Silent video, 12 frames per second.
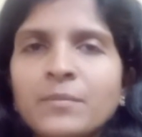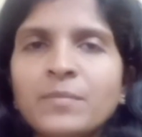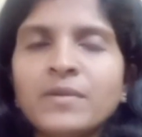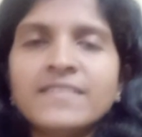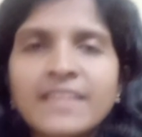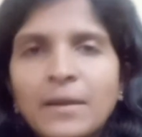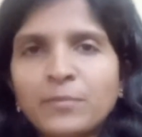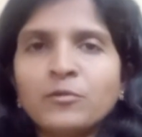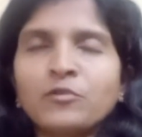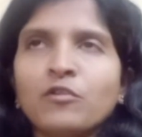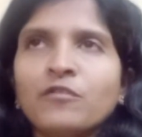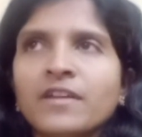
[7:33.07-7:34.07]
is
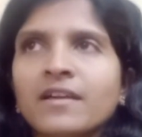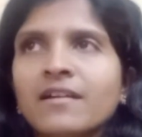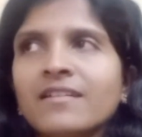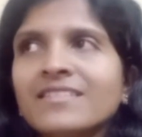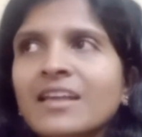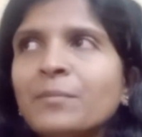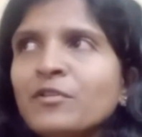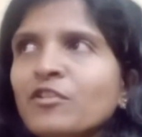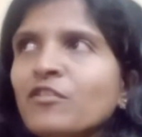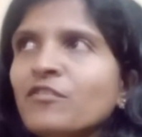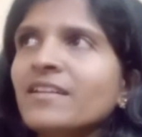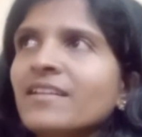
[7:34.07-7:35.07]
Saprotrophic.
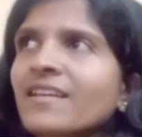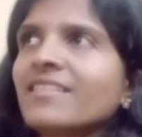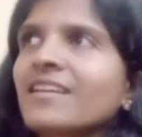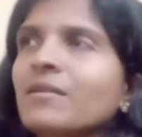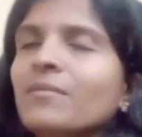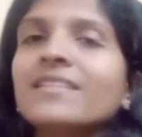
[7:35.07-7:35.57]
Saprotrophic nothing